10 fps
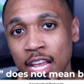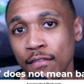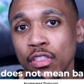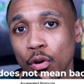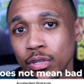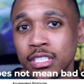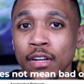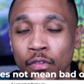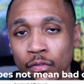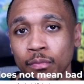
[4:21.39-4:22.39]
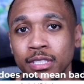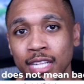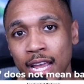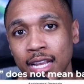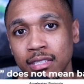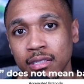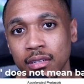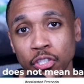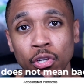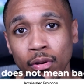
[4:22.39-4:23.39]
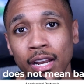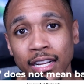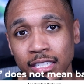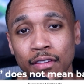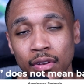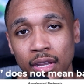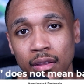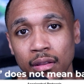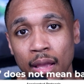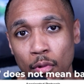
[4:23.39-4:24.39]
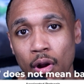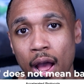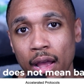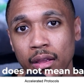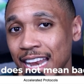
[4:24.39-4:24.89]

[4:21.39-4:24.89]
even though it's different from Saint, functional connectivity MRI,